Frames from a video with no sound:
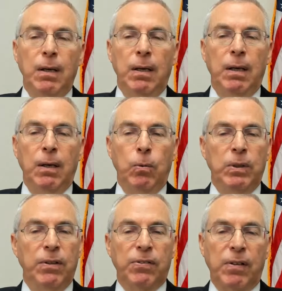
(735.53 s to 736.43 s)

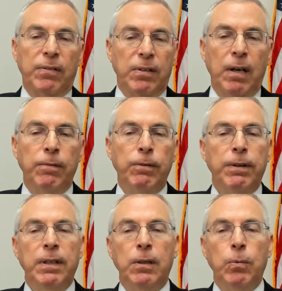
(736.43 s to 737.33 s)
We discuss
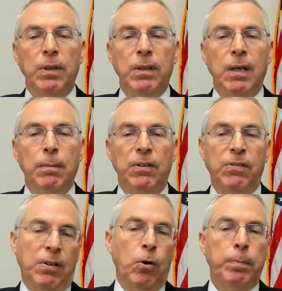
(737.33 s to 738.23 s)
everything with them.
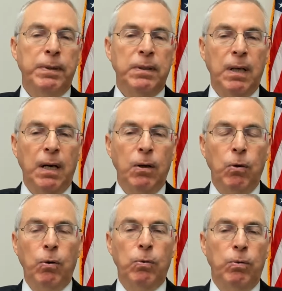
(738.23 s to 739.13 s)
It's an open
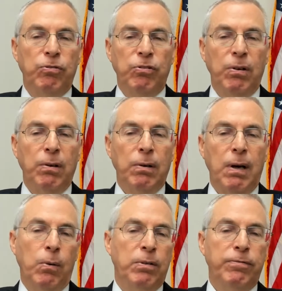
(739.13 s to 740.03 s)
dialogue. We share
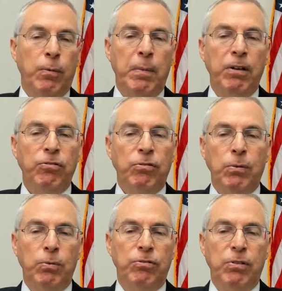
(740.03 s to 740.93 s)
our
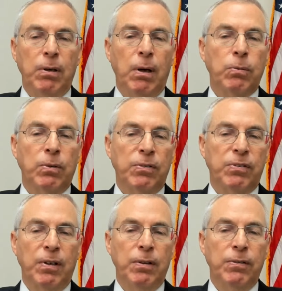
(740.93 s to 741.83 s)
information. We share our
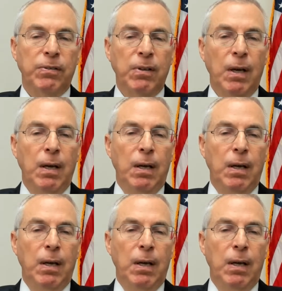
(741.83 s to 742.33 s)
concerns.